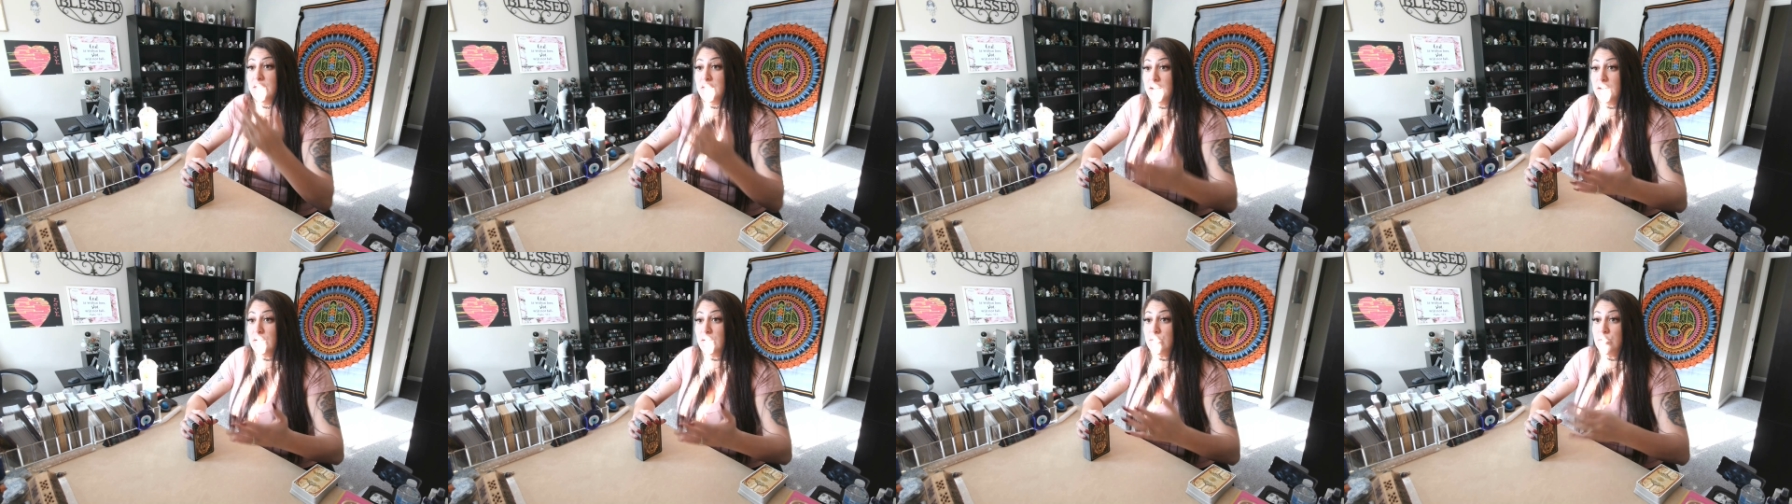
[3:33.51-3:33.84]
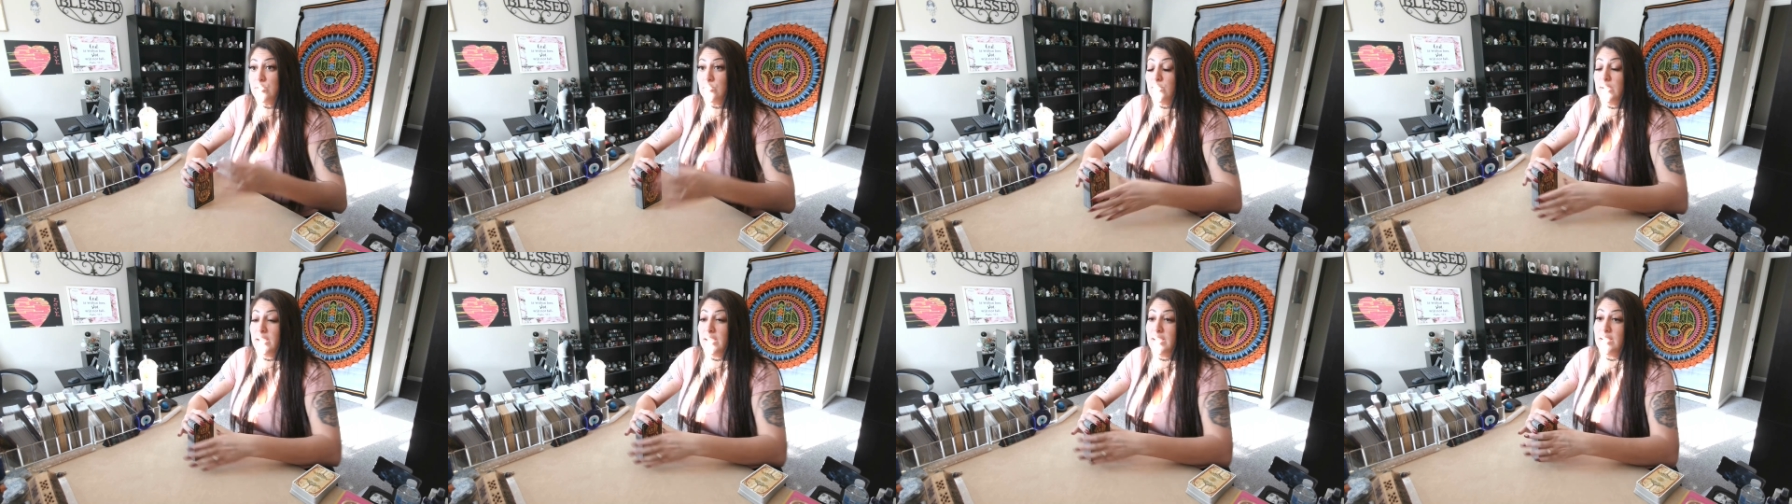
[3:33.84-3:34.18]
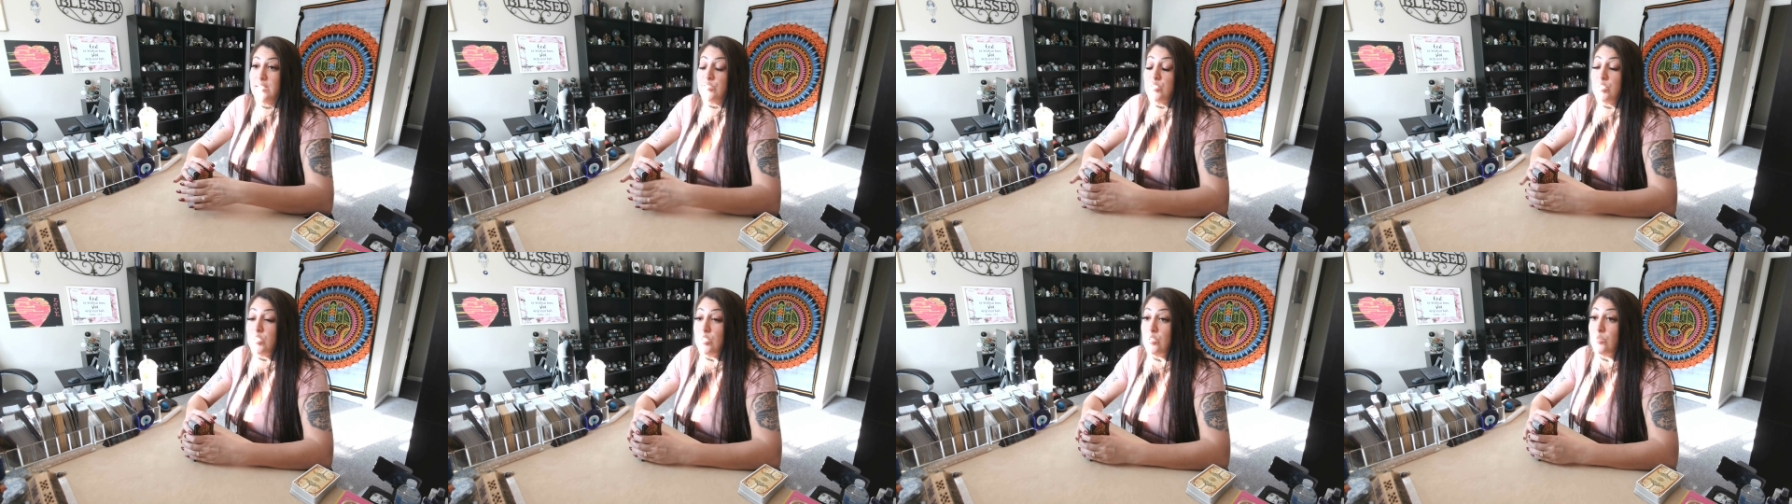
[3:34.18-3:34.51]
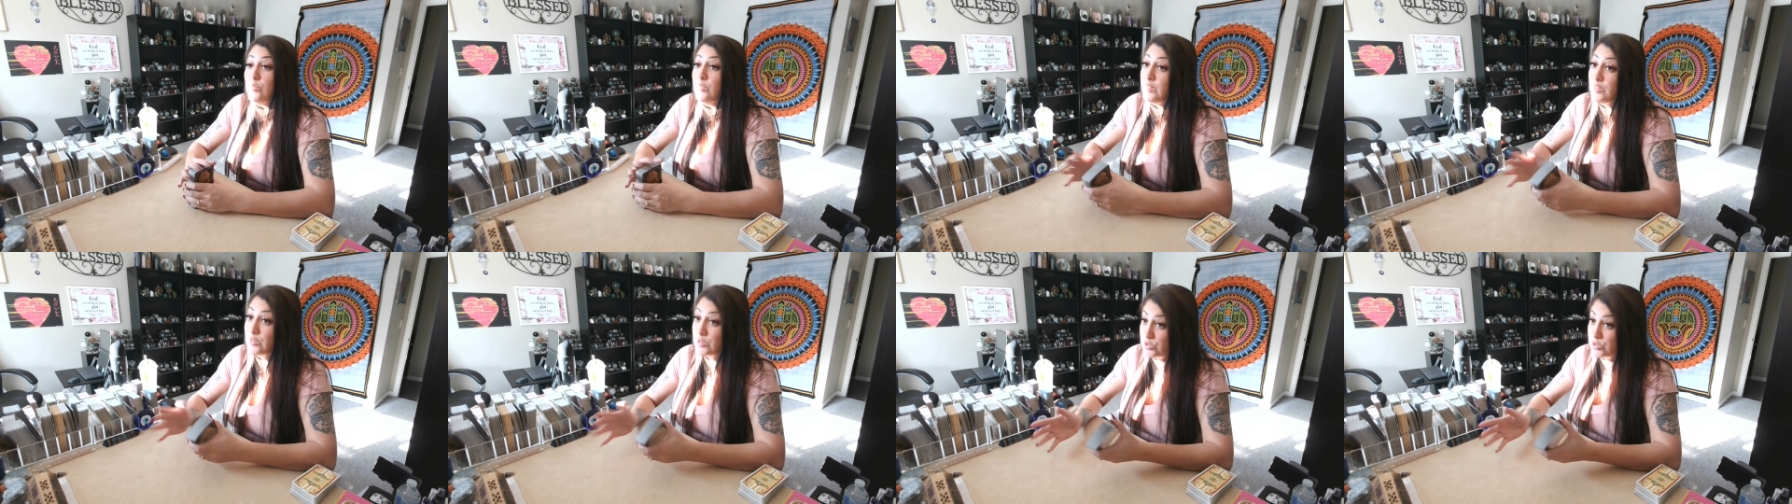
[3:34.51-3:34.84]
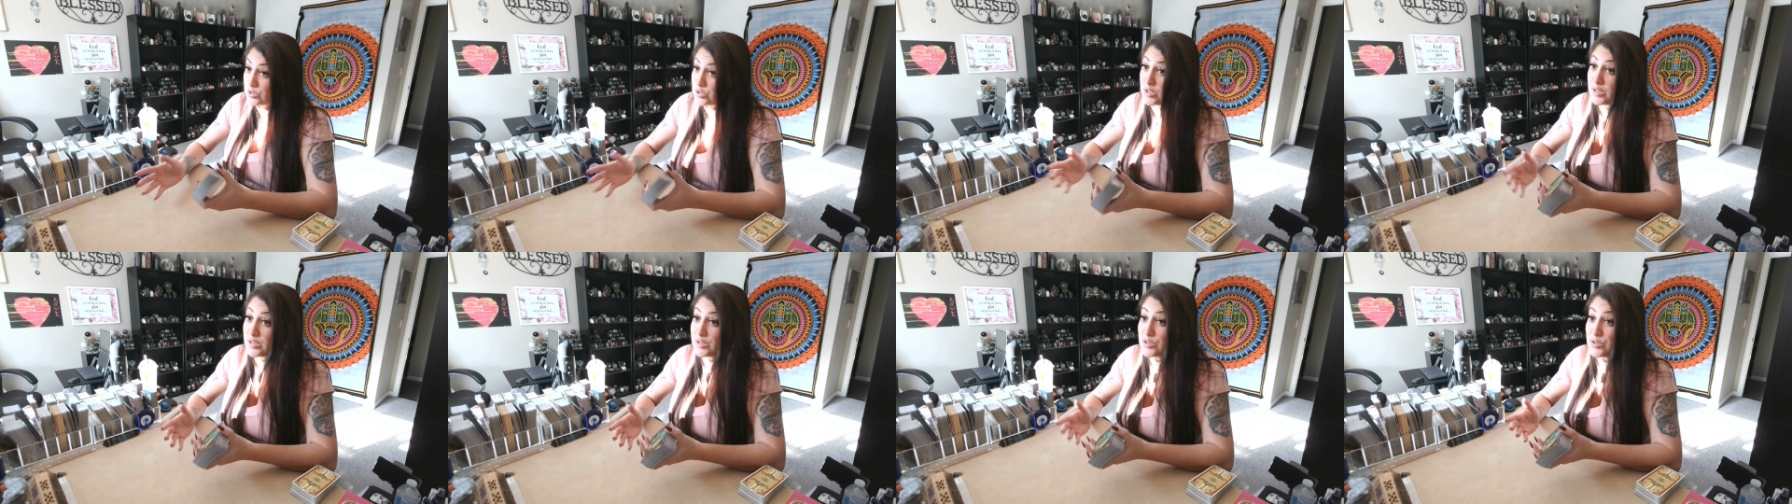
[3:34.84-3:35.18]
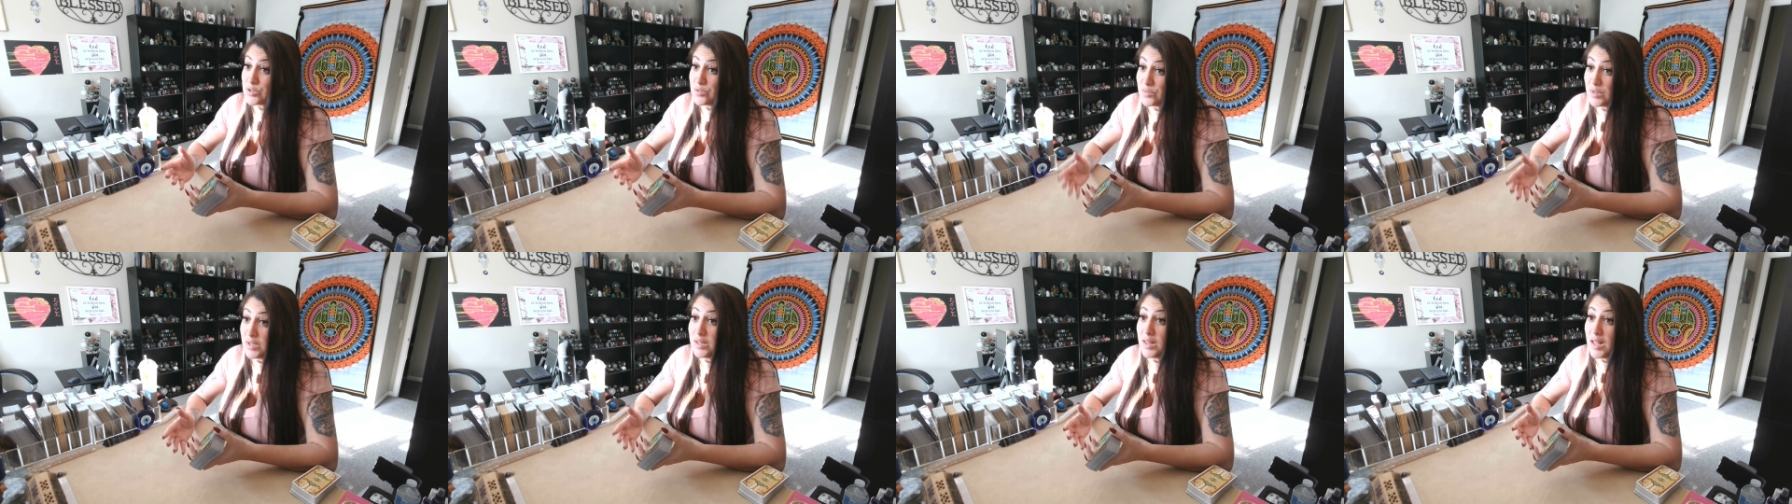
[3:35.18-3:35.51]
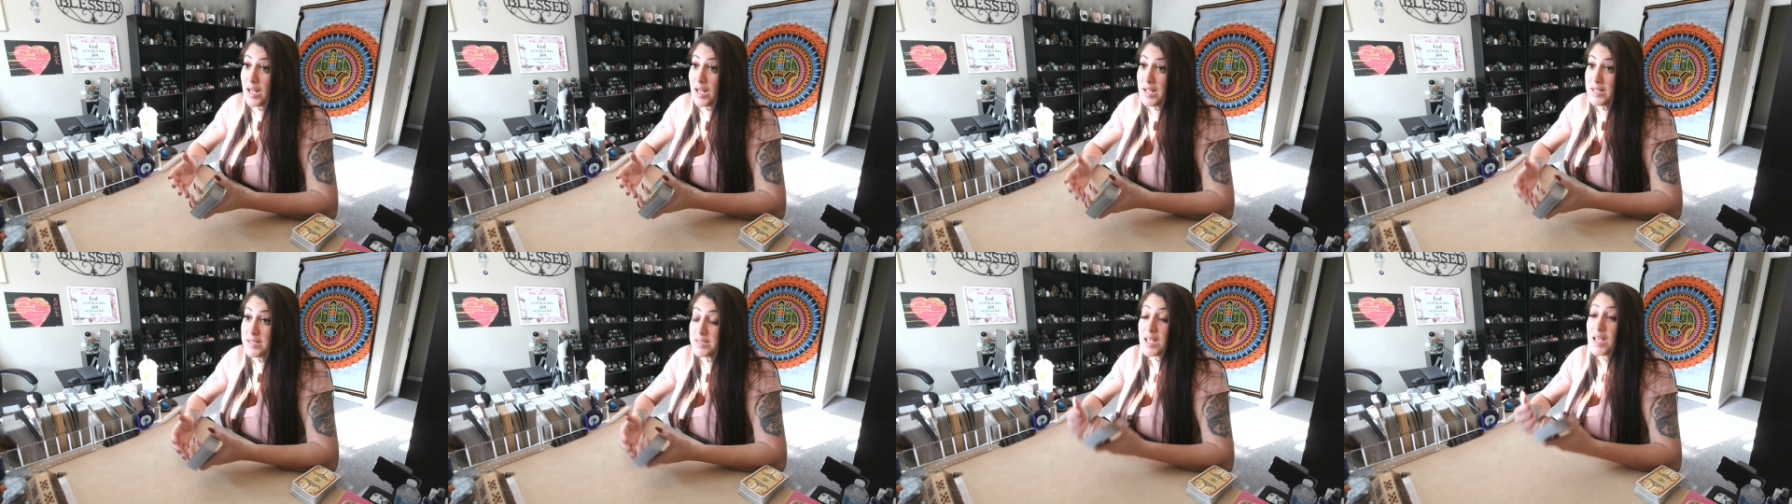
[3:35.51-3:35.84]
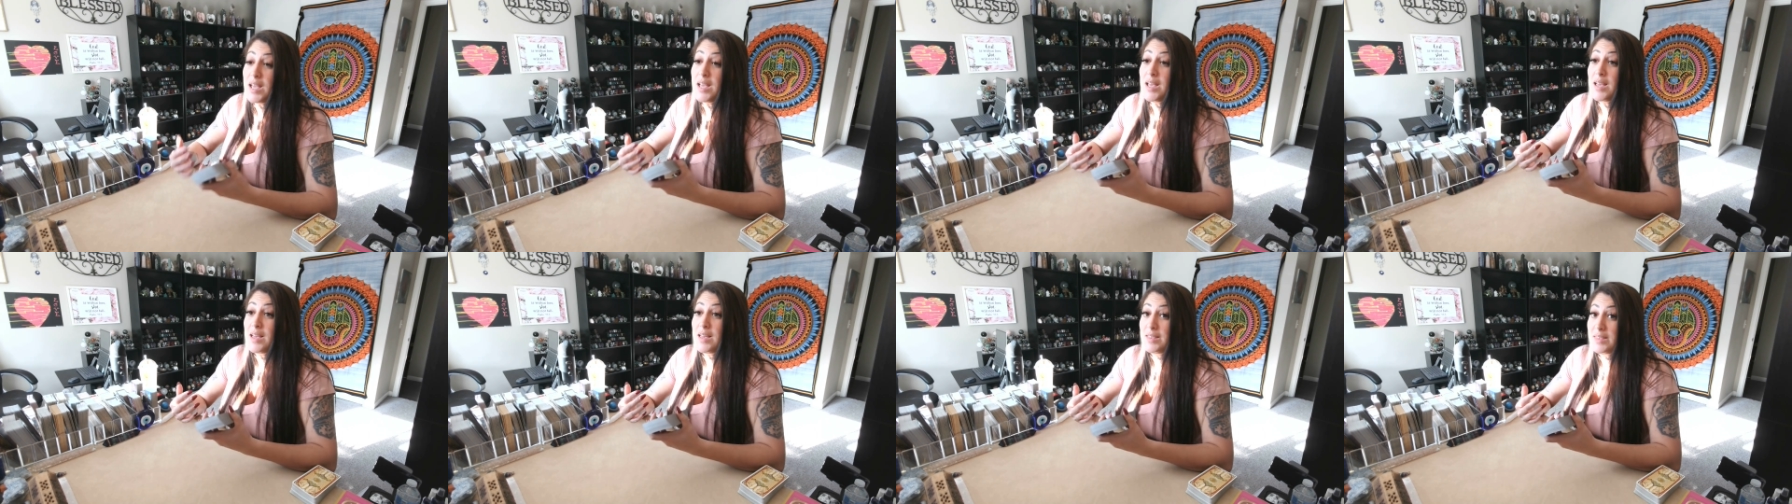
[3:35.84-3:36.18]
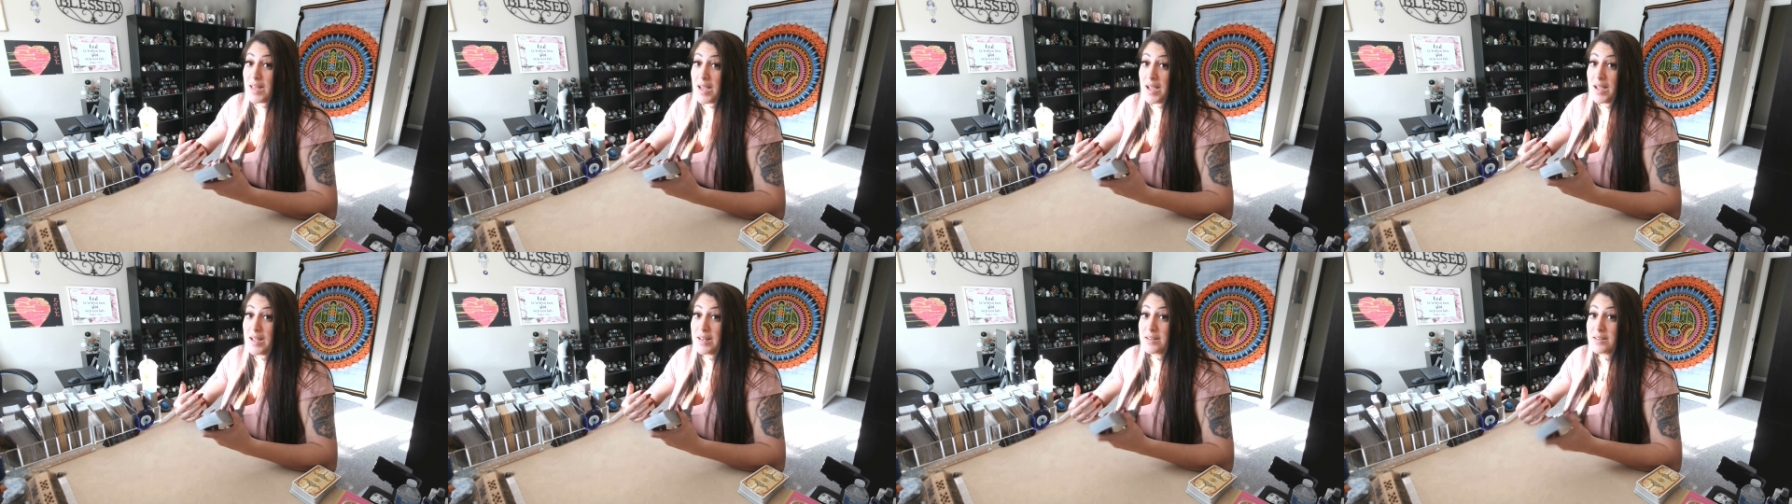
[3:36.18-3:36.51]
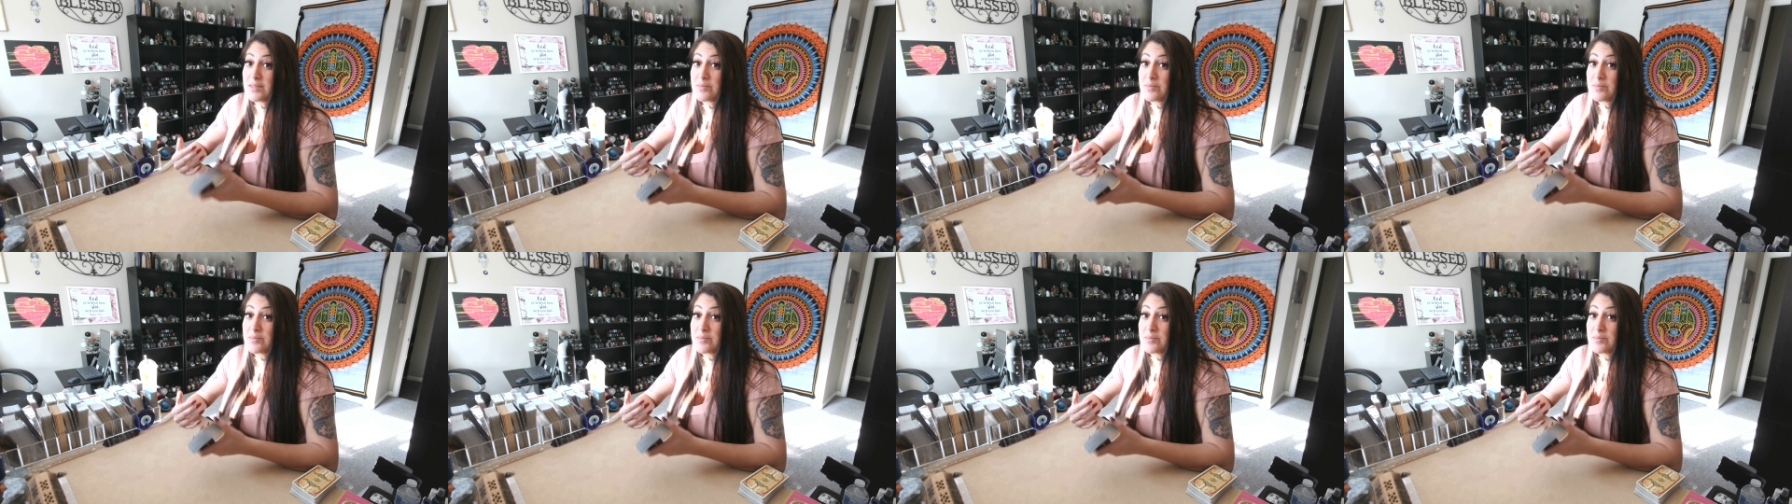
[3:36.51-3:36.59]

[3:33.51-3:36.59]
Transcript: they're doing it to you, and they're starting to realize that,